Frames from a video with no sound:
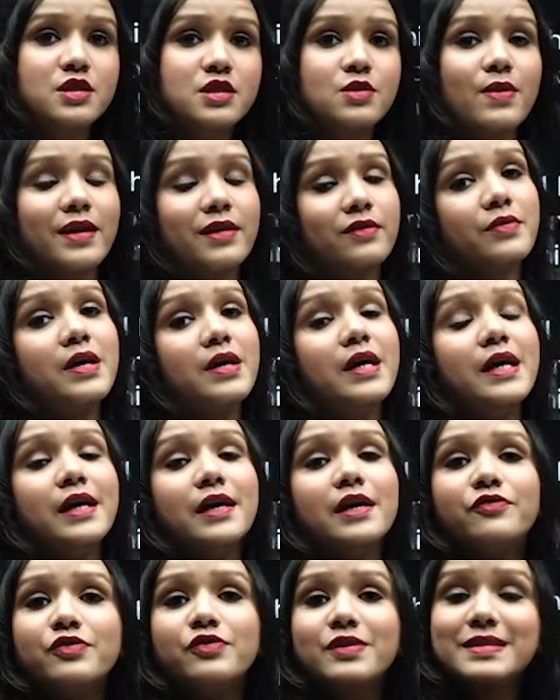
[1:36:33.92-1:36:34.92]
you, and
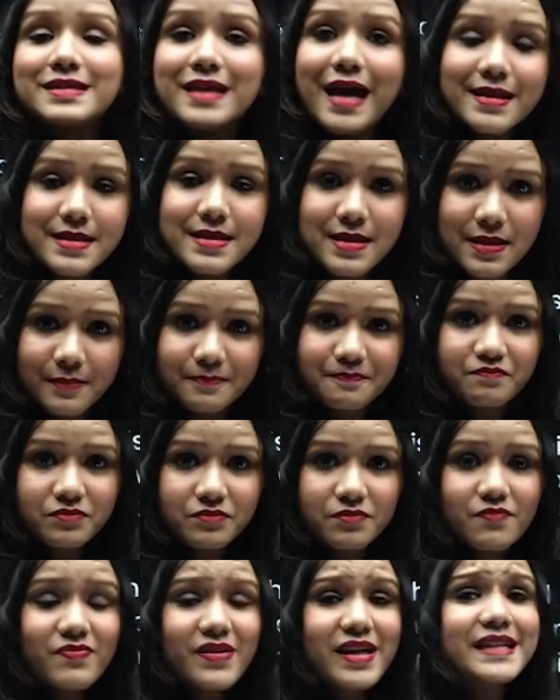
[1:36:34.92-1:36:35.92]
if he starts
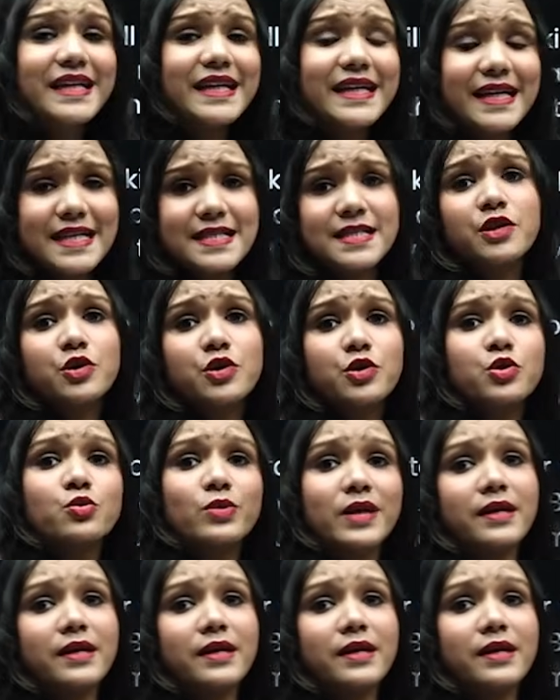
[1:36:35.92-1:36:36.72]
caressing you, you can